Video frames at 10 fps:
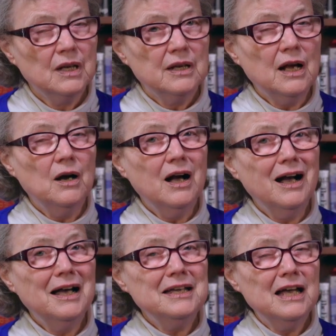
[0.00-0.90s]
Now,
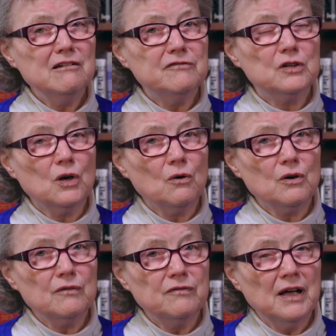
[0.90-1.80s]
I have
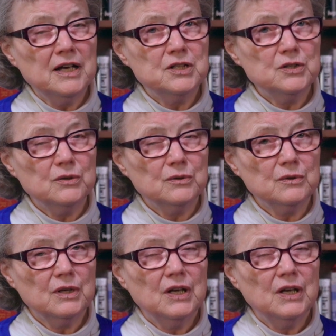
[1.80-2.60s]
glorified you.